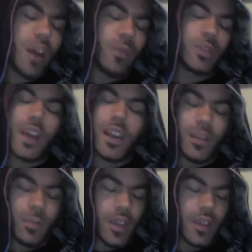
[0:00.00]
was
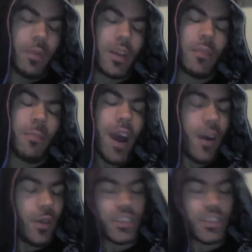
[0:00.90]
unlimited, but the
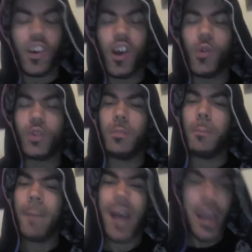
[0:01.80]
battle as a whole was
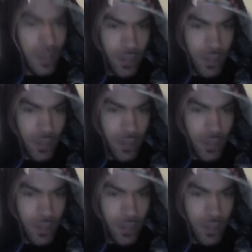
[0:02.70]
mad.